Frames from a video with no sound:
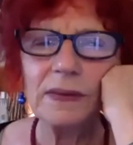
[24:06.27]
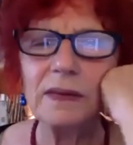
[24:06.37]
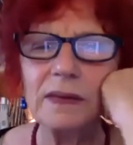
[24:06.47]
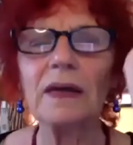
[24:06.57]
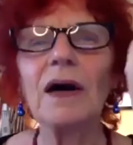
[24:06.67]

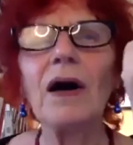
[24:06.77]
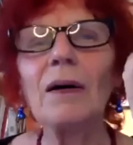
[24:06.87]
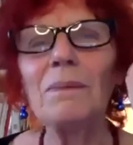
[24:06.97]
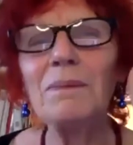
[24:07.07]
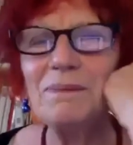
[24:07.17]

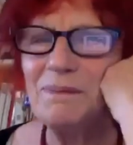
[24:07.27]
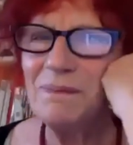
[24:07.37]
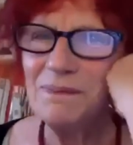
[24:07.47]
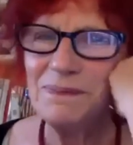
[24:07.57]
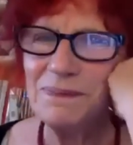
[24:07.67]
Come,
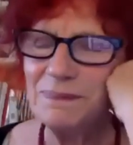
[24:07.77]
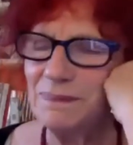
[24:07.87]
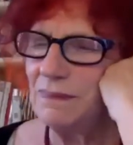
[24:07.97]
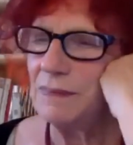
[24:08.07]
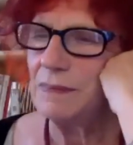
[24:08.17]

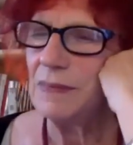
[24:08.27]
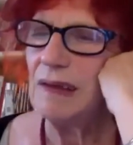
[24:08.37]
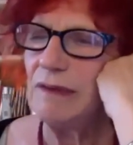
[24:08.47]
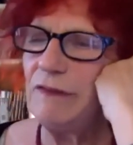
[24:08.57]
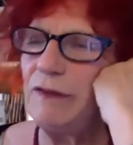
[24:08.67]

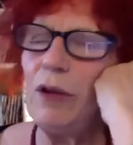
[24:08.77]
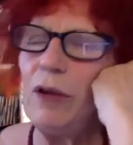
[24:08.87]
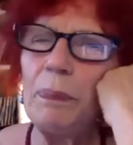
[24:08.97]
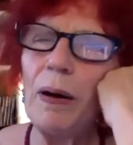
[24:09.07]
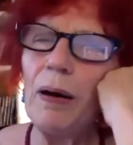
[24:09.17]
fall
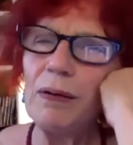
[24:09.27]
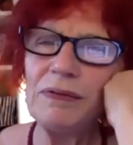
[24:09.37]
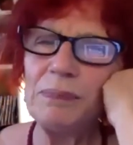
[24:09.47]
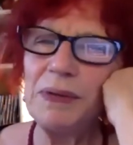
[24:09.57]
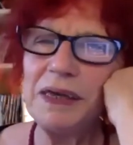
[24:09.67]
apart
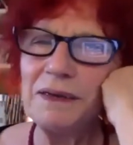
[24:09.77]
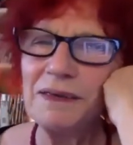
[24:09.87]
with me.